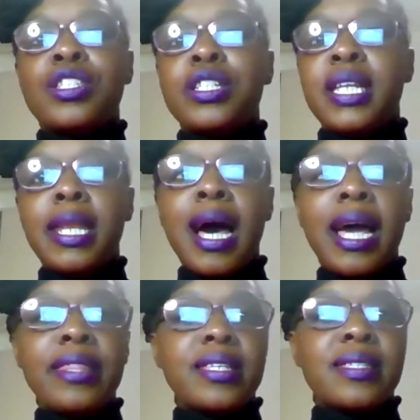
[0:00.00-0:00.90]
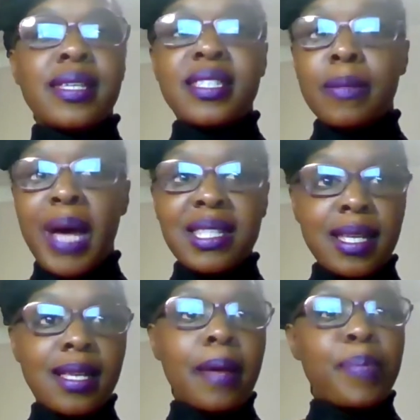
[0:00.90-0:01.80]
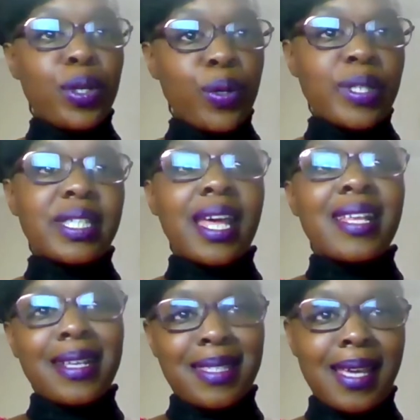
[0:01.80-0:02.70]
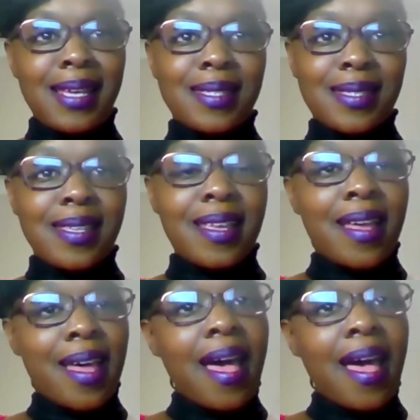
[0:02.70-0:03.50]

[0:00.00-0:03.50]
to deny this systematic abuse exists.